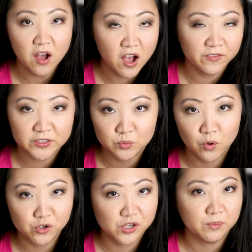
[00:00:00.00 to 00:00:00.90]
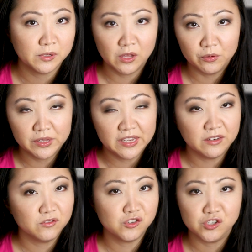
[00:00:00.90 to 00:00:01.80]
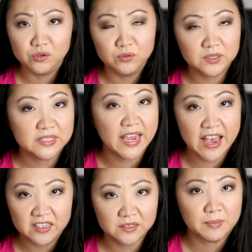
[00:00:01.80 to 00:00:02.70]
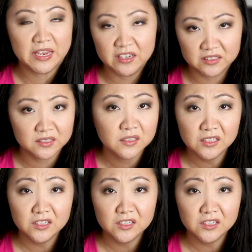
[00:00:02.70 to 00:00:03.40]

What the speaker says: office wardrobe, clothing, shoes, gas, maintenance.